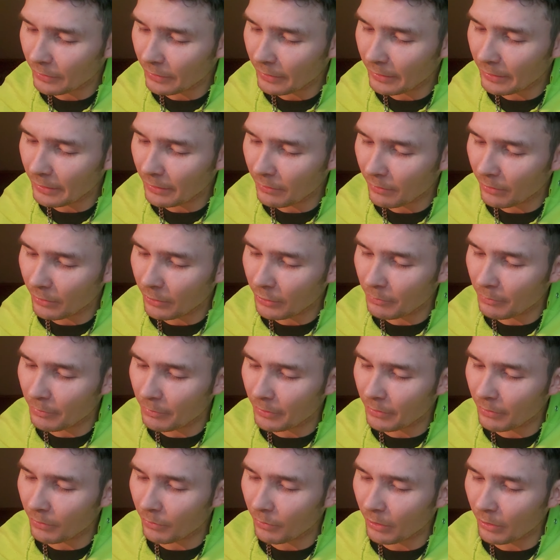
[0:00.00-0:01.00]
Anyone
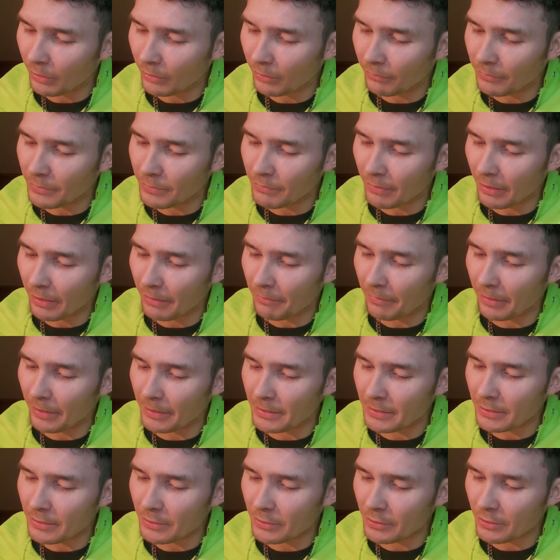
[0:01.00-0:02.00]
who welcomes my
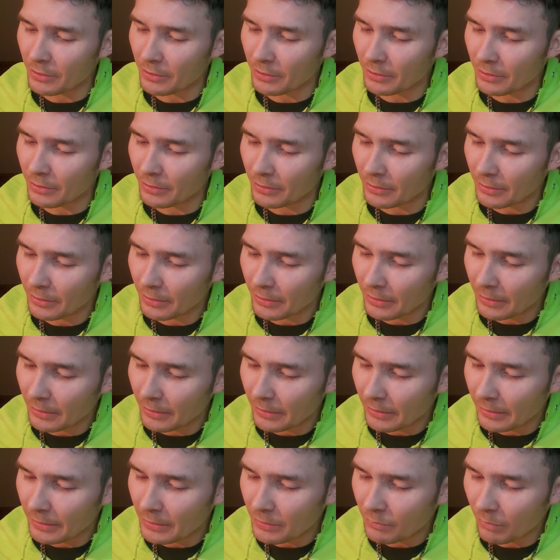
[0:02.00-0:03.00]
messenger
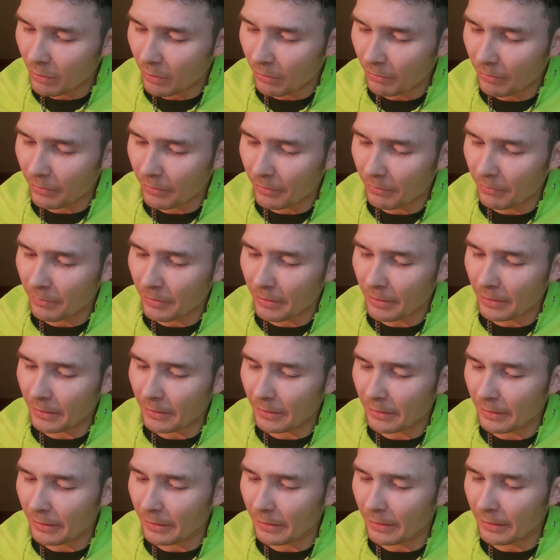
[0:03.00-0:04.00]
is welcome to
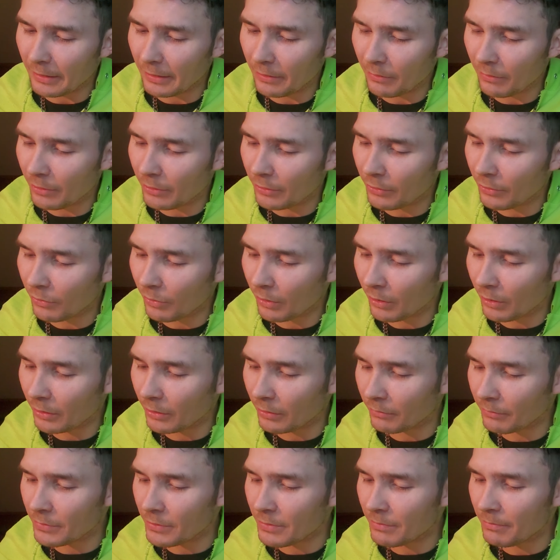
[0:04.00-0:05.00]
me, and anyone who
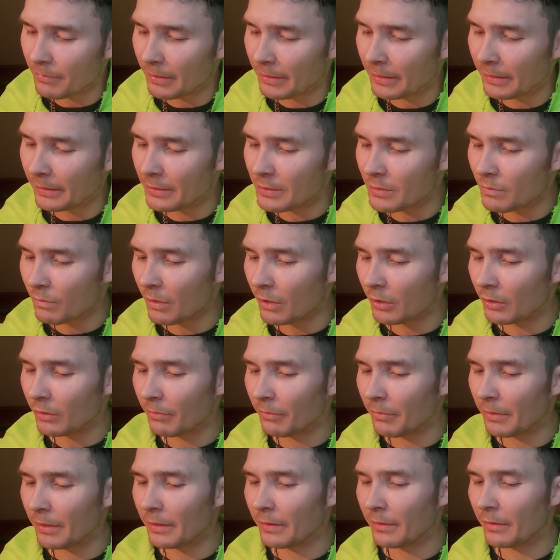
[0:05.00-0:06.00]
welcomes me is
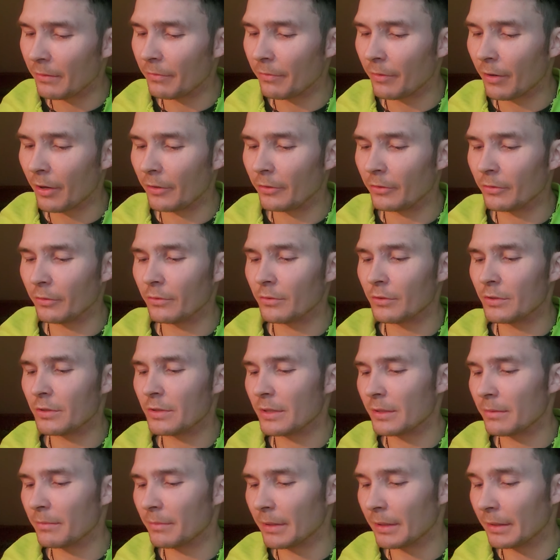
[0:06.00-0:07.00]
welcoming the Father who
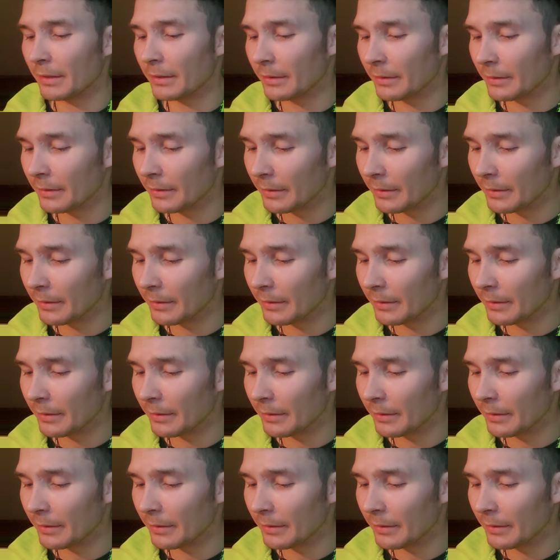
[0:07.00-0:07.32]
sent me.